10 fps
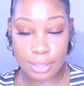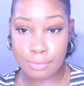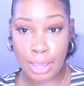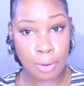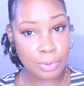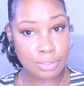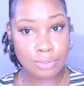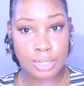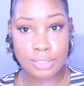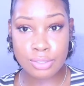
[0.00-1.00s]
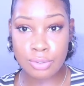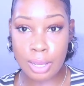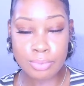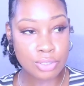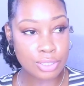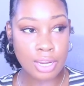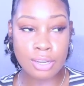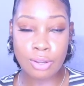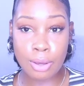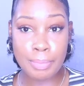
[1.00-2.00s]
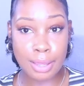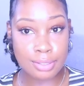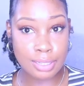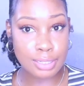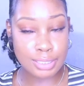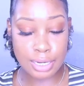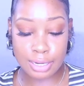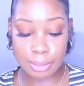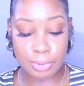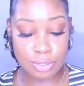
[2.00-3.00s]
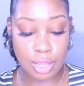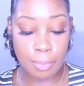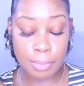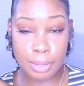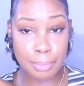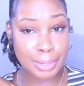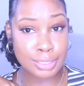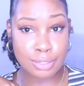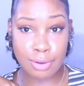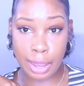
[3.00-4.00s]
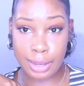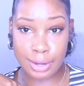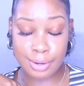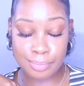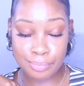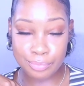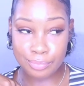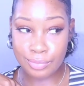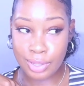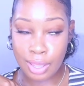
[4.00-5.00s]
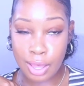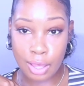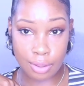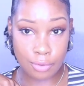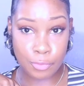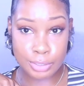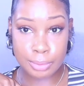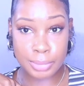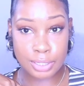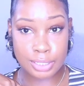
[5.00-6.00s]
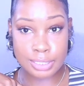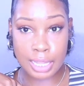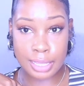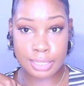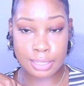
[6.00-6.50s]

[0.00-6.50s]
If y'all went through nursing school, I'm sure y'all know about the Literature book. So I'm gonna put a picture right here of what the book looks like.